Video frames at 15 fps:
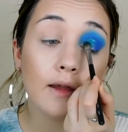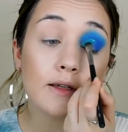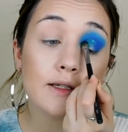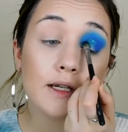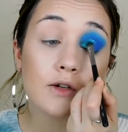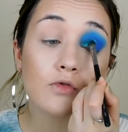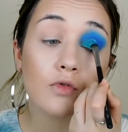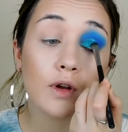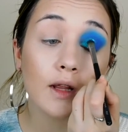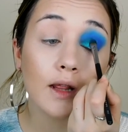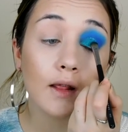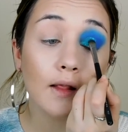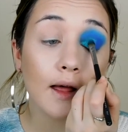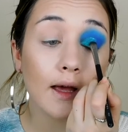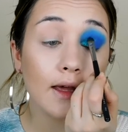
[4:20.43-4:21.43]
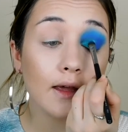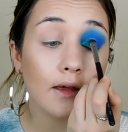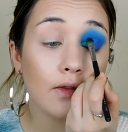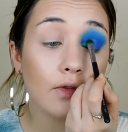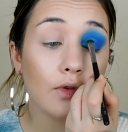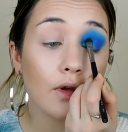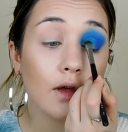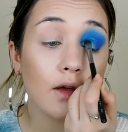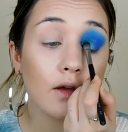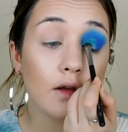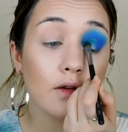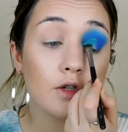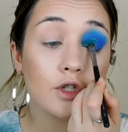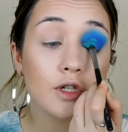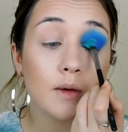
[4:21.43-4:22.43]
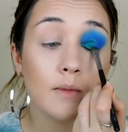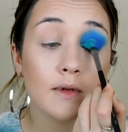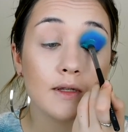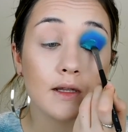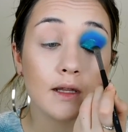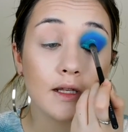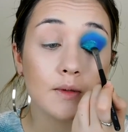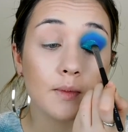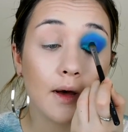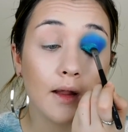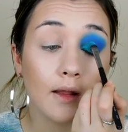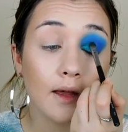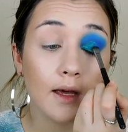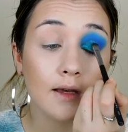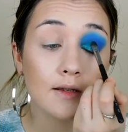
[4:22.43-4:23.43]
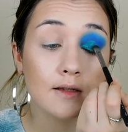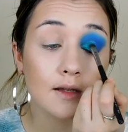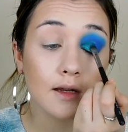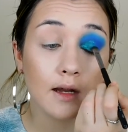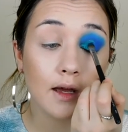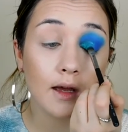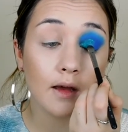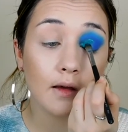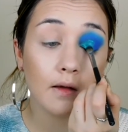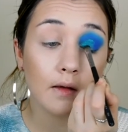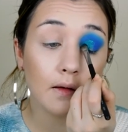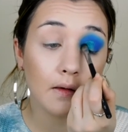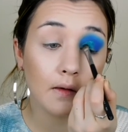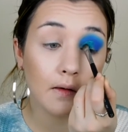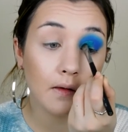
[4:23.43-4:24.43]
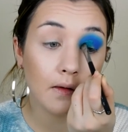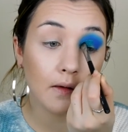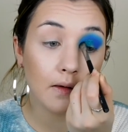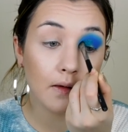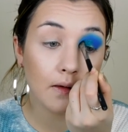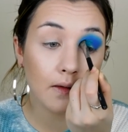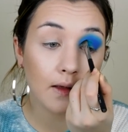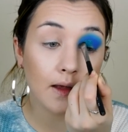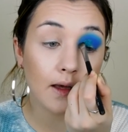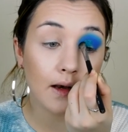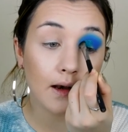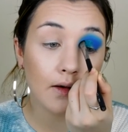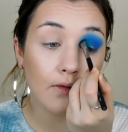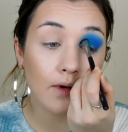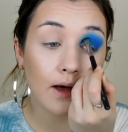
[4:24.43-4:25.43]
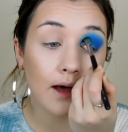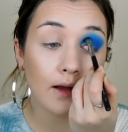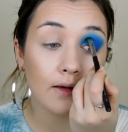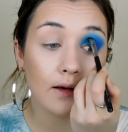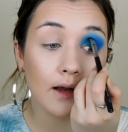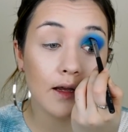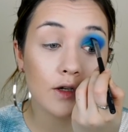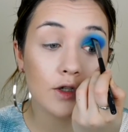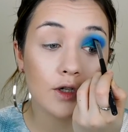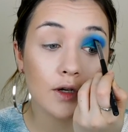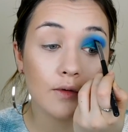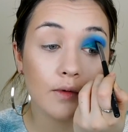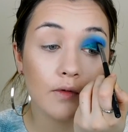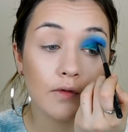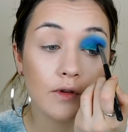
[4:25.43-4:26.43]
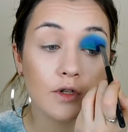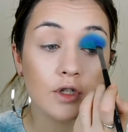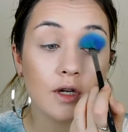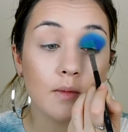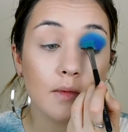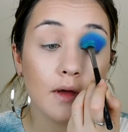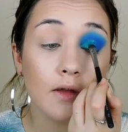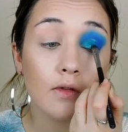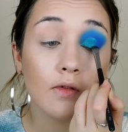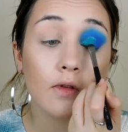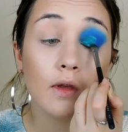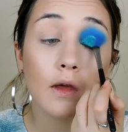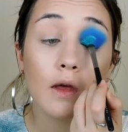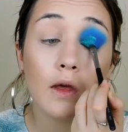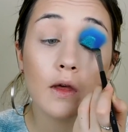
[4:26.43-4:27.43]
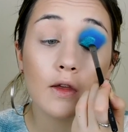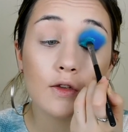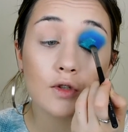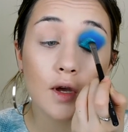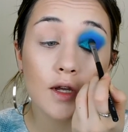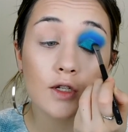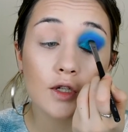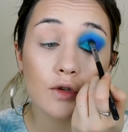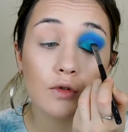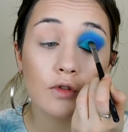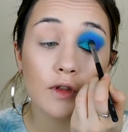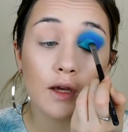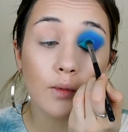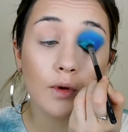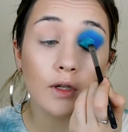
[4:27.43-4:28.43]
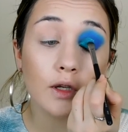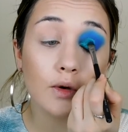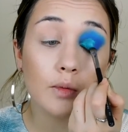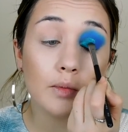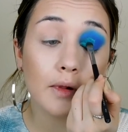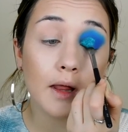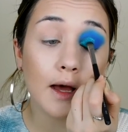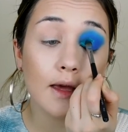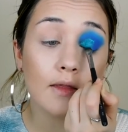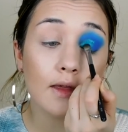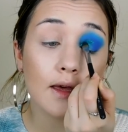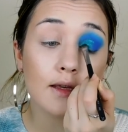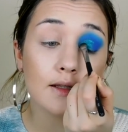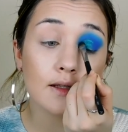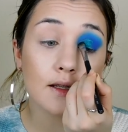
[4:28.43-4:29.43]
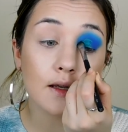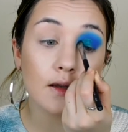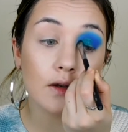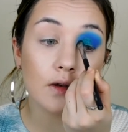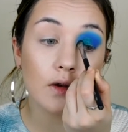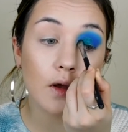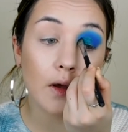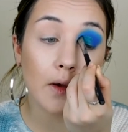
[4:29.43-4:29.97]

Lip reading: I did really like the shimmers in this palette yesterday. Like, I never had an issue with the shimmers. So I do think when you apply this,